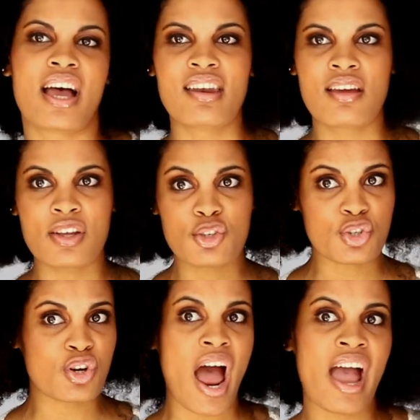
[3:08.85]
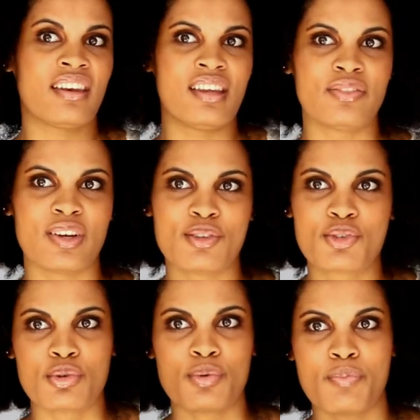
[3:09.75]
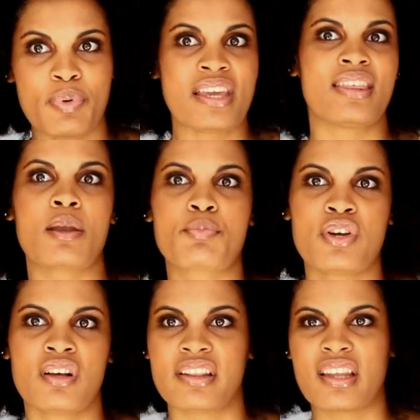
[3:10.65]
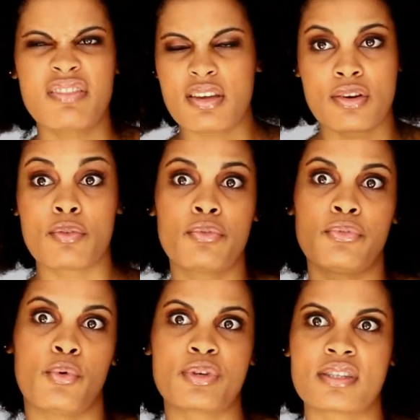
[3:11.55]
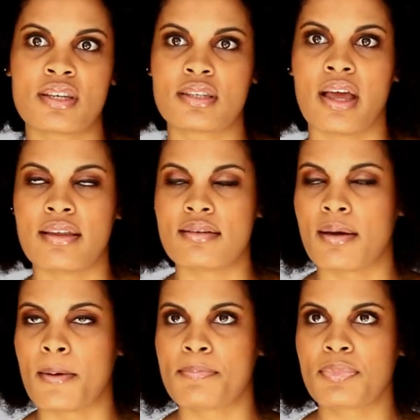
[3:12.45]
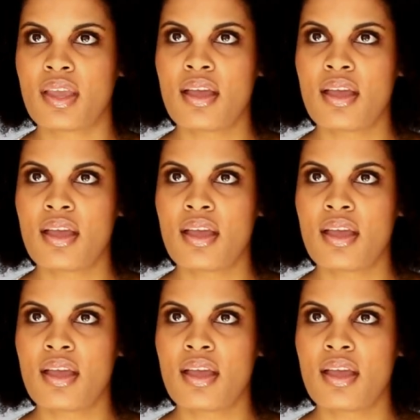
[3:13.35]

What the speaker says: I never tried even to be that pretty girl. I never even forced it. And